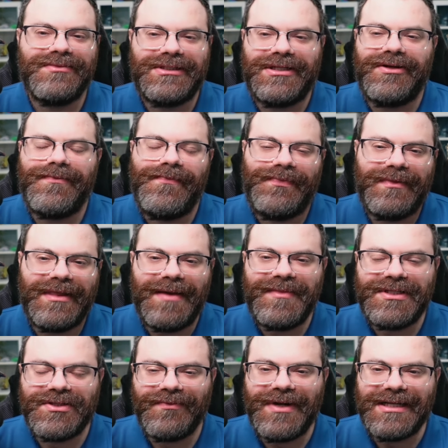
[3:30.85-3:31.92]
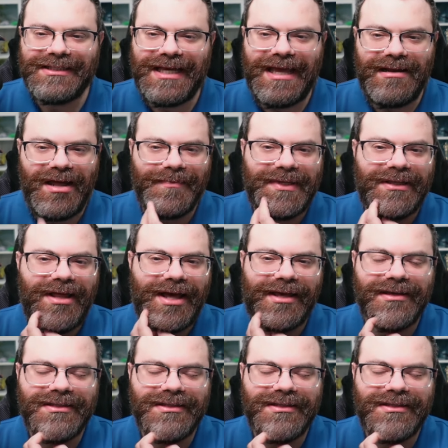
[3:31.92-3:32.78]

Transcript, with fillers: So that means the rest cannot be lying